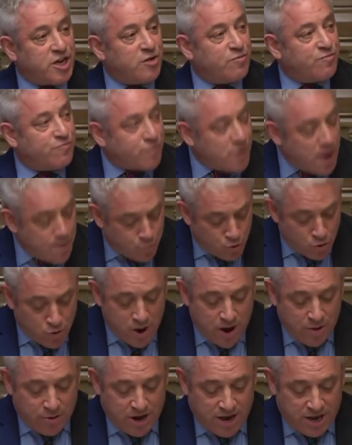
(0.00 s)
in
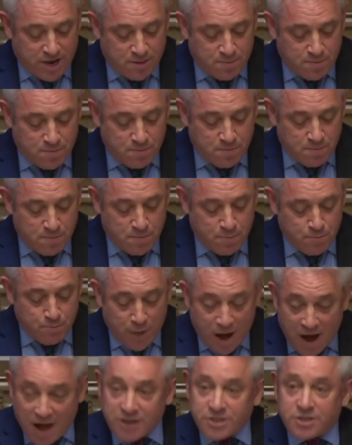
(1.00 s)
February,
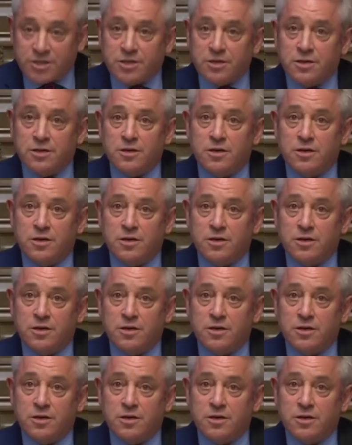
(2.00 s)
but